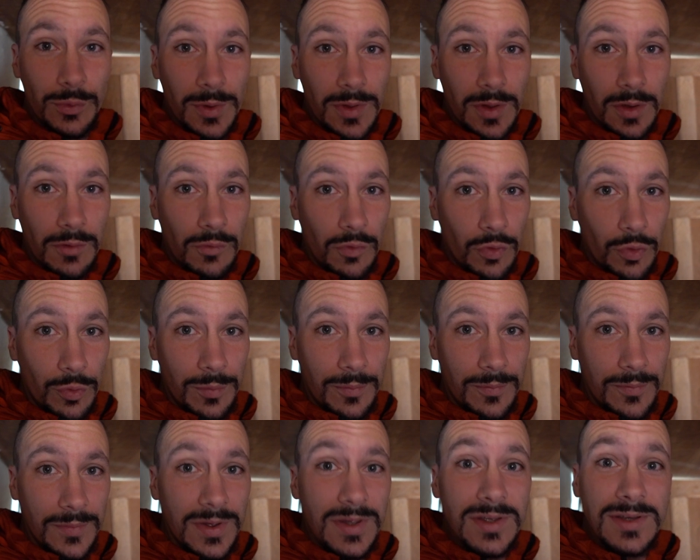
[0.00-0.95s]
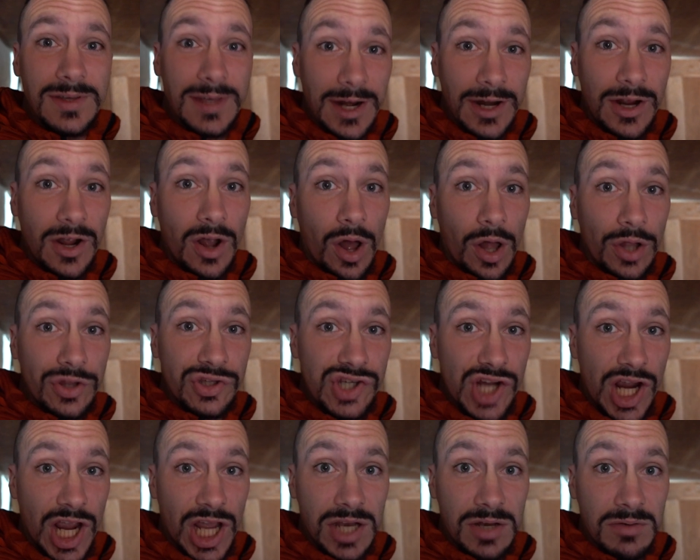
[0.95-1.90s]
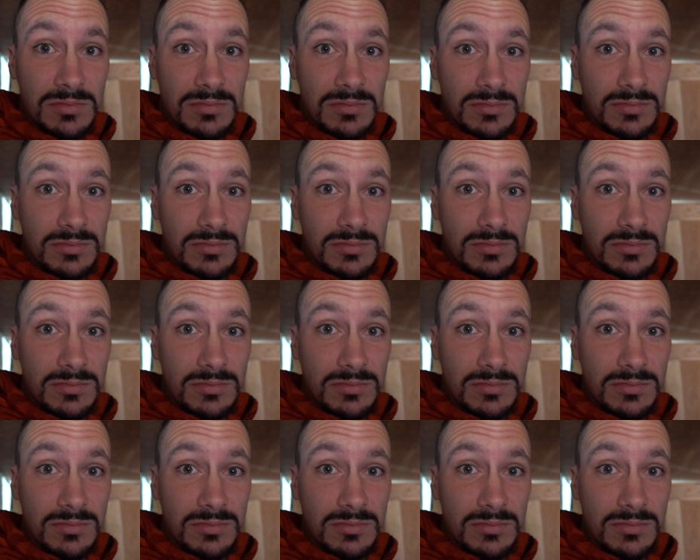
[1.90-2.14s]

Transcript: with our room, get a guard chicken.